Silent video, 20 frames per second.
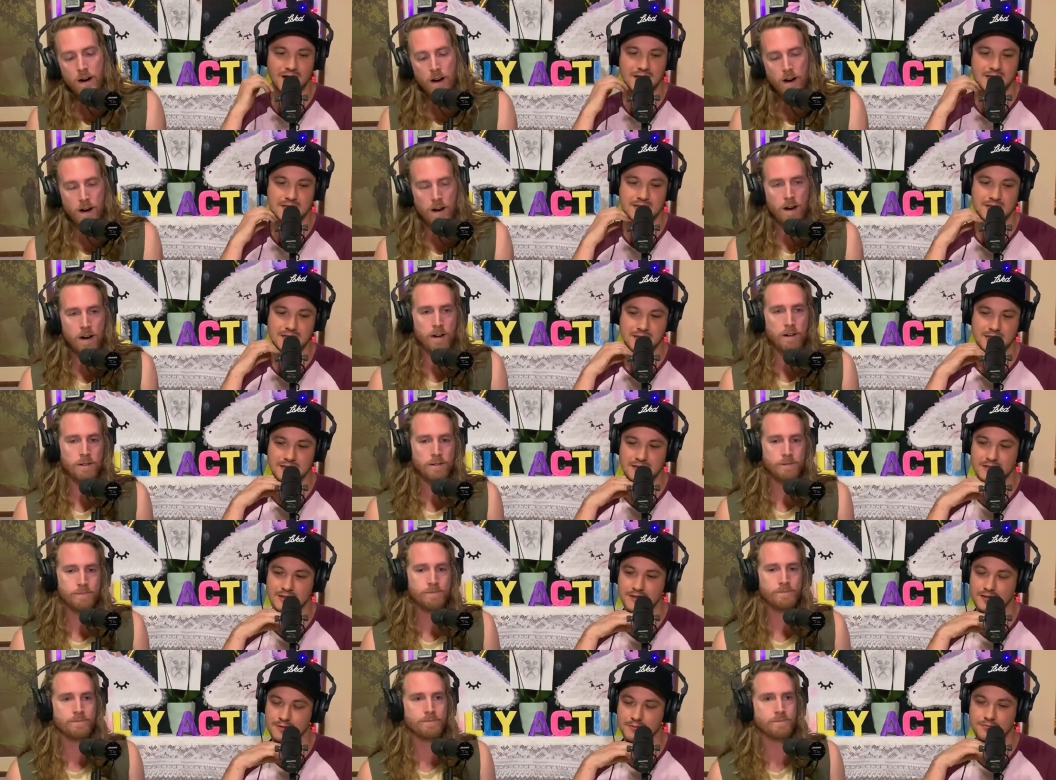Speaker 1: us
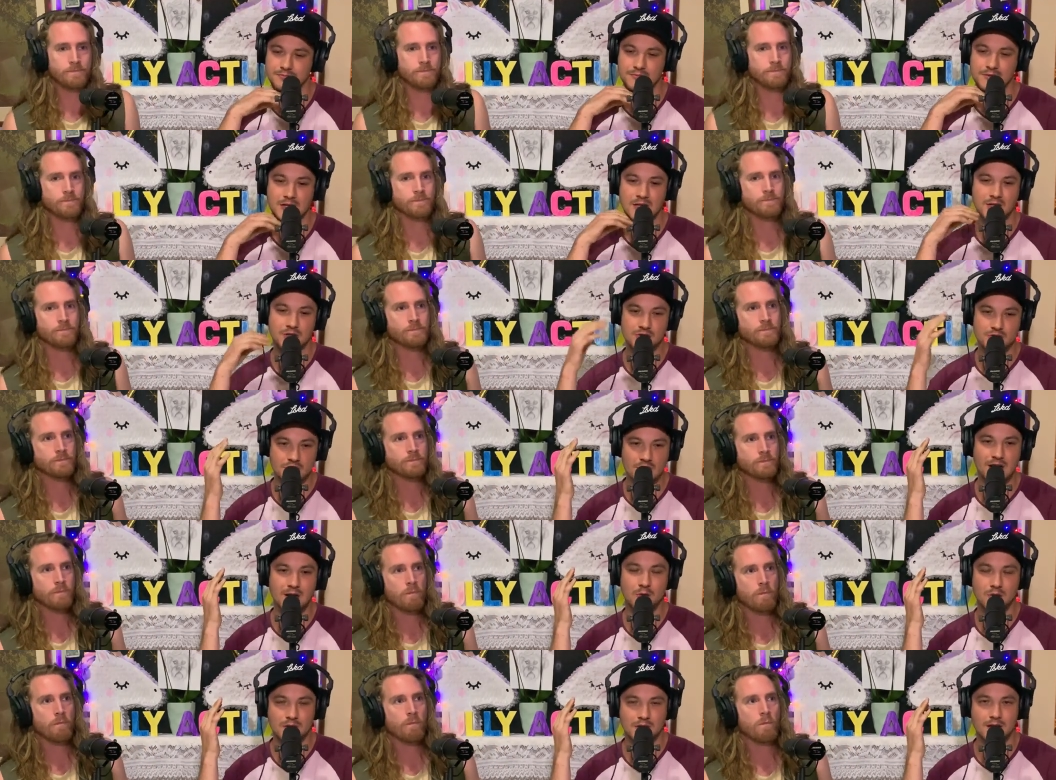to
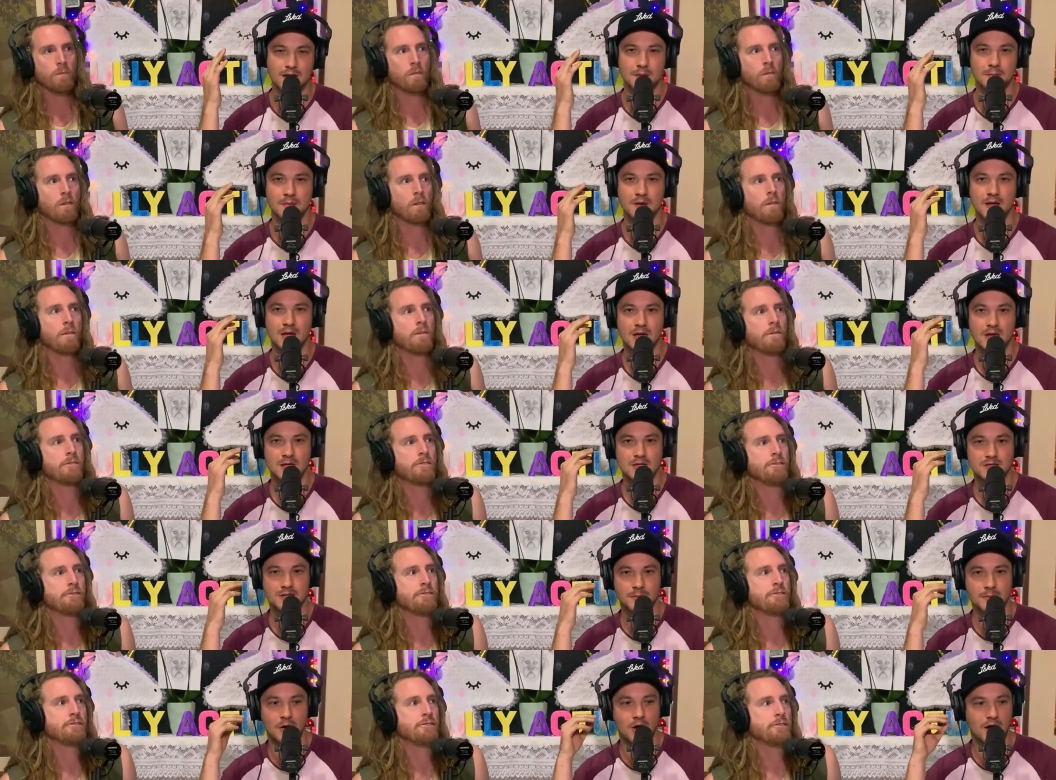drink with him.
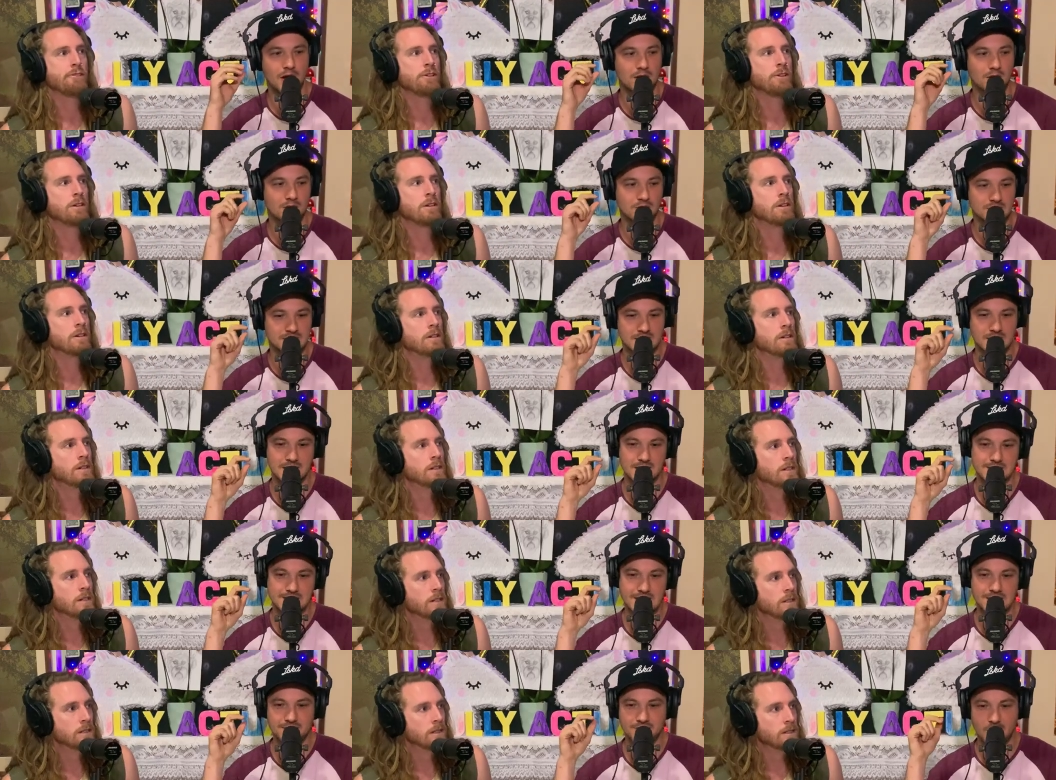So Michael says,
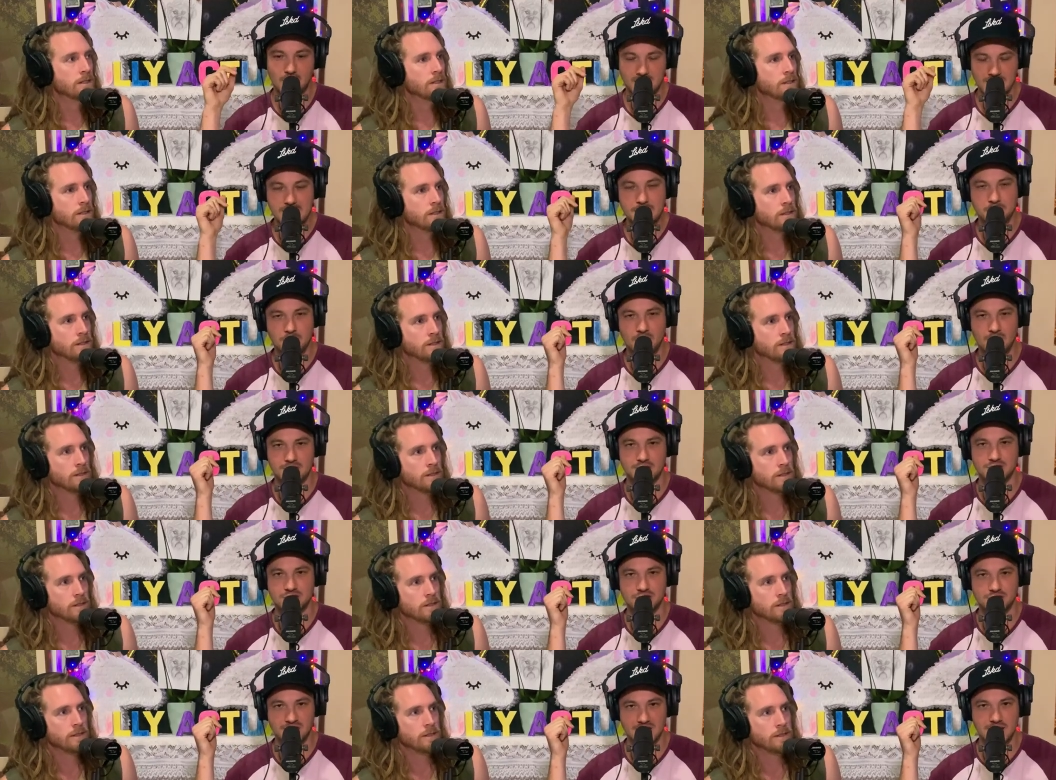"If I eat my
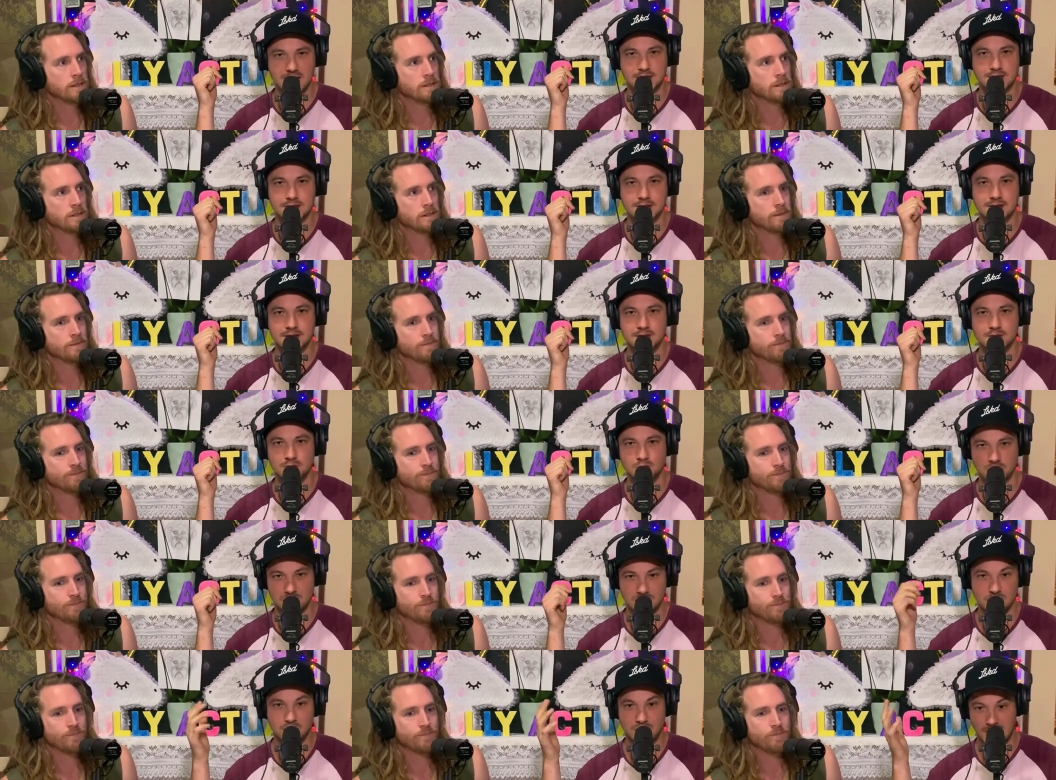shit, will
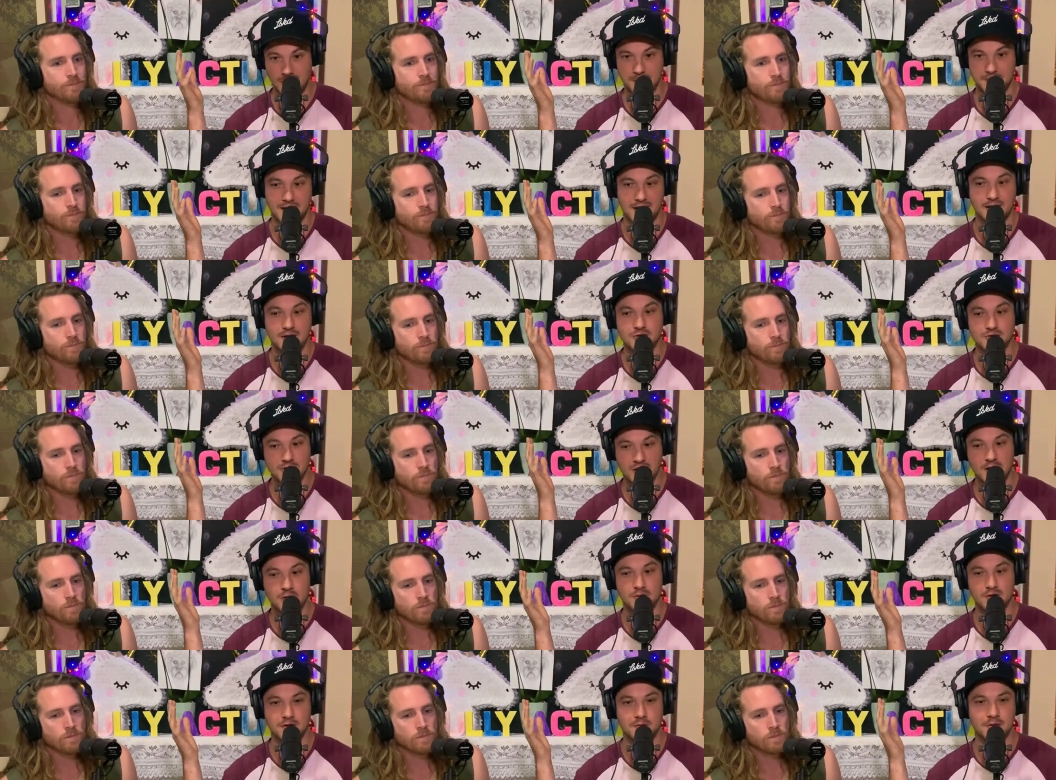you come down and drink
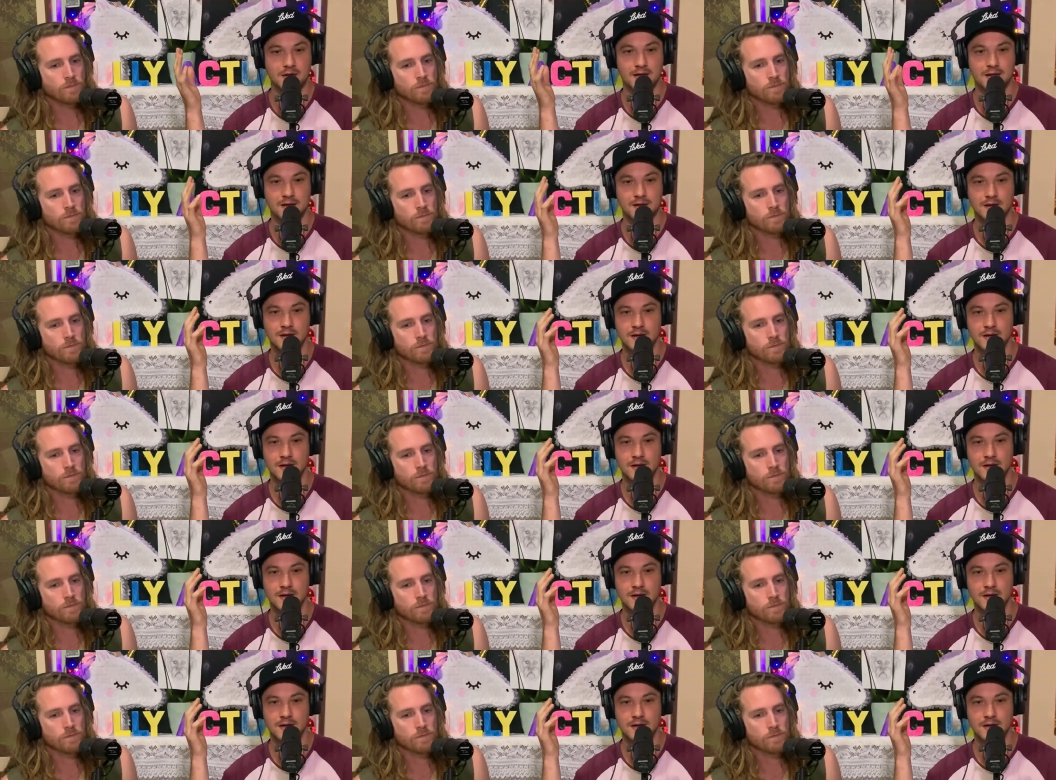with me?"